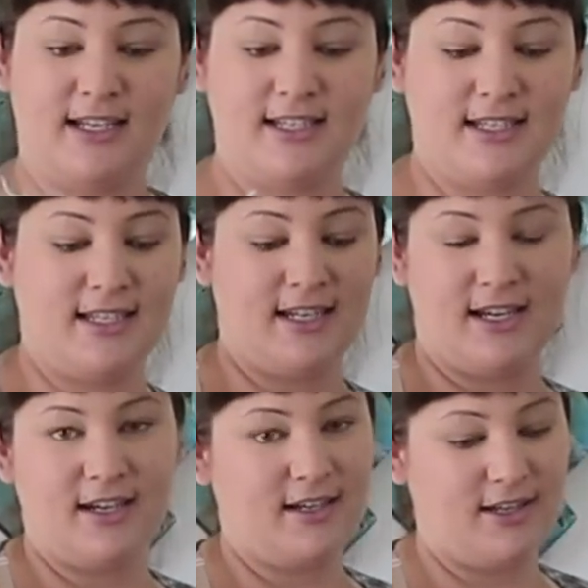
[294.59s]
Just,
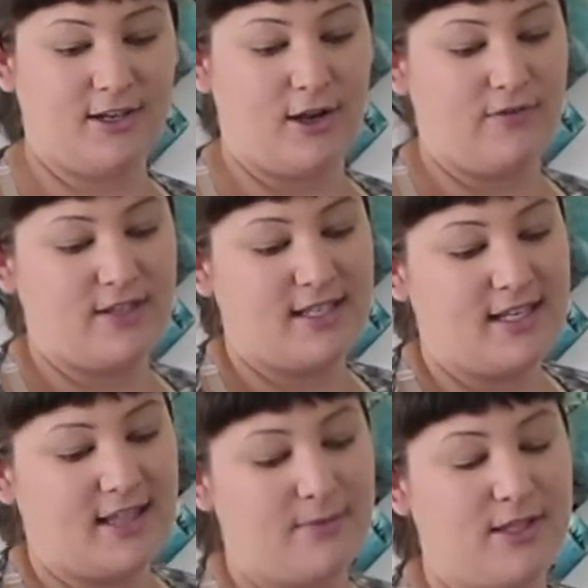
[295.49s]
you know, if you're
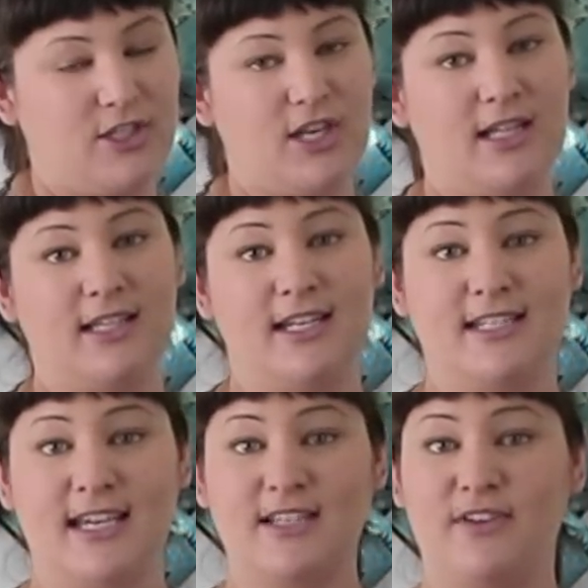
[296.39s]
sitting there with the gel and it
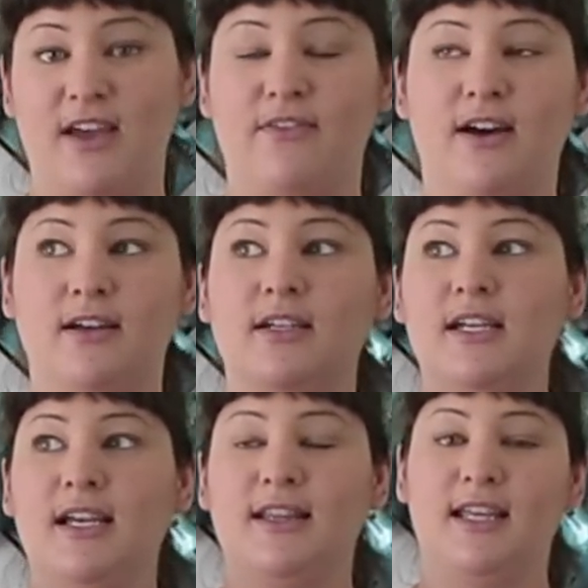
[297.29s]
takes forever,
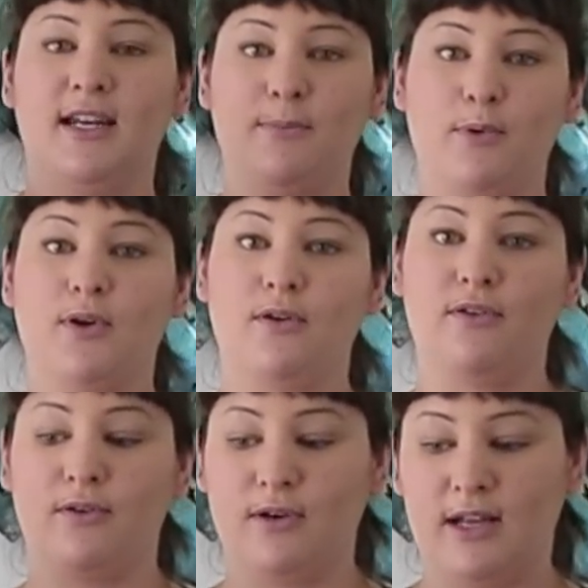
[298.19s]
then a book
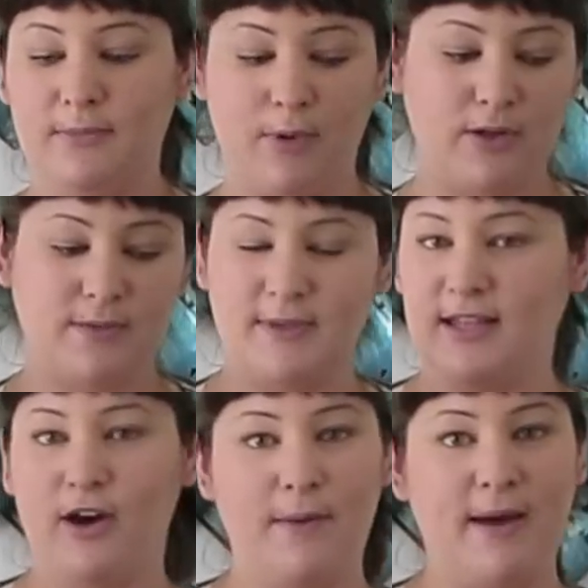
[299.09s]
or possibly
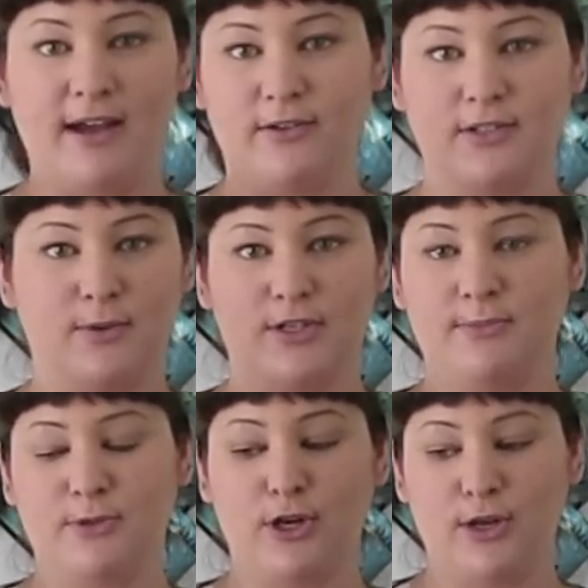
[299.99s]
the iPad to watch
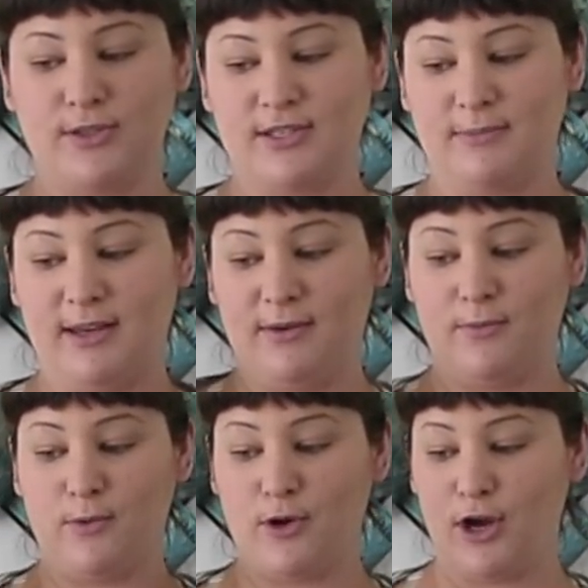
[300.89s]
some shows or
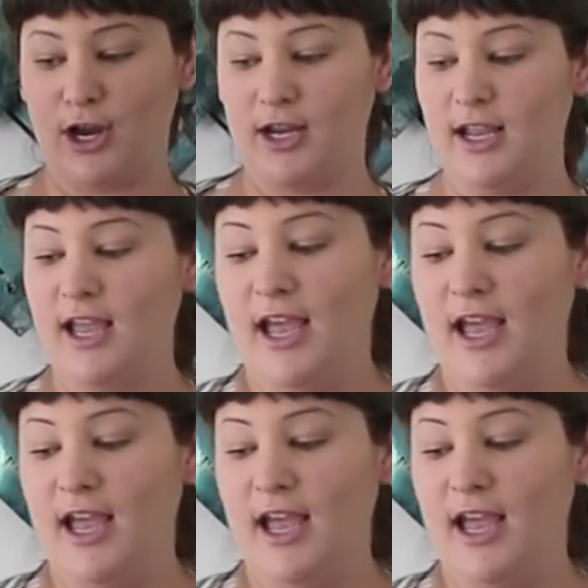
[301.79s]
something will go.